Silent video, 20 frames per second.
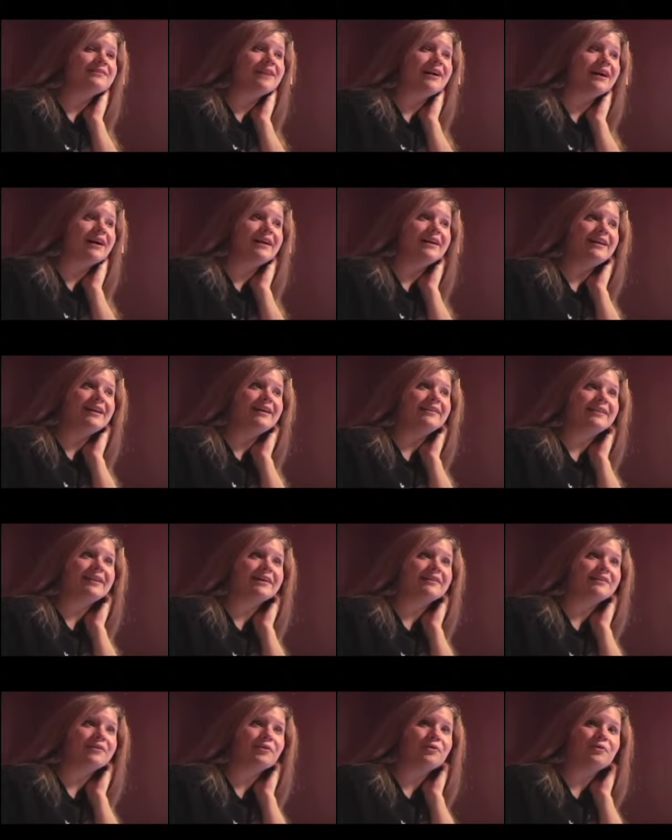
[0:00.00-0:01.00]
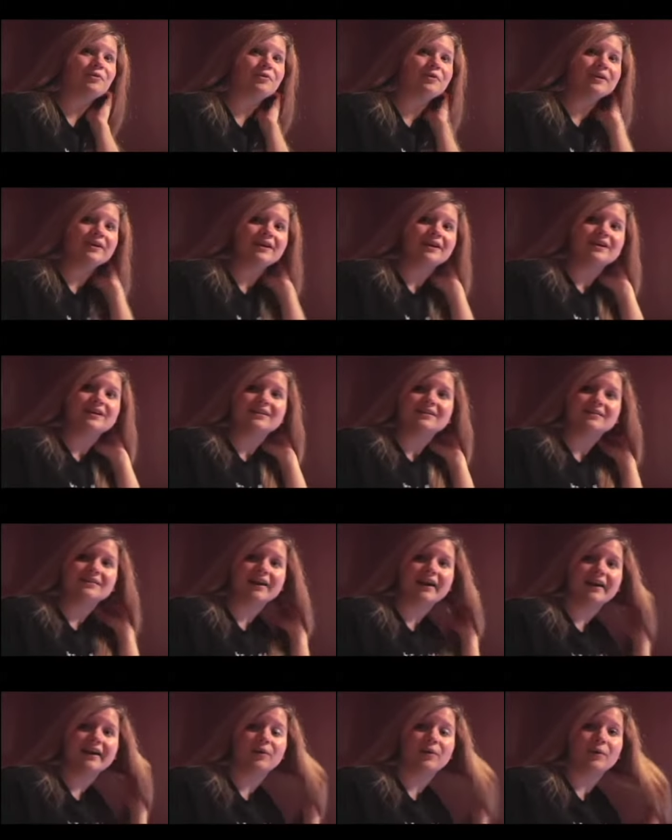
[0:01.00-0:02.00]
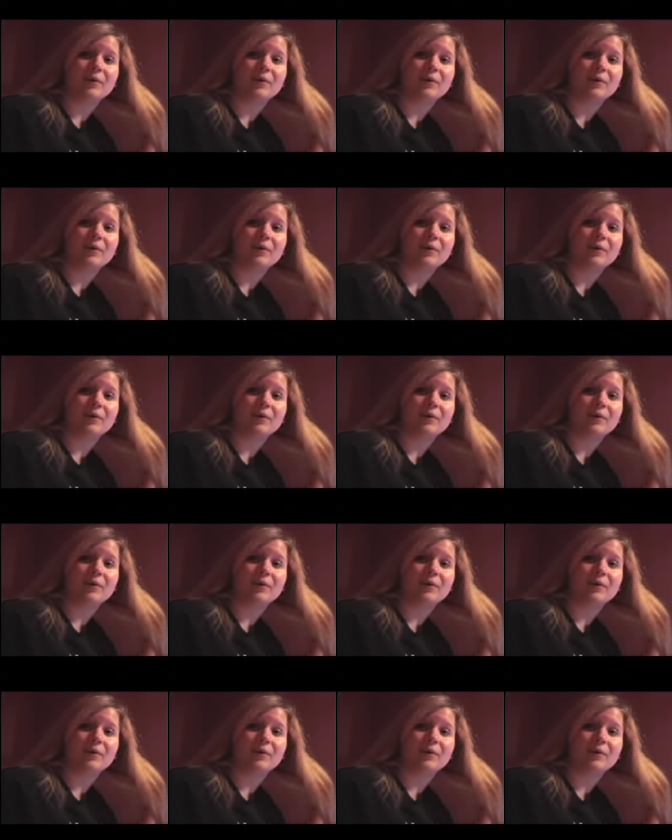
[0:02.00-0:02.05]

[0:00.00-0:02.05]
tiny like little tiny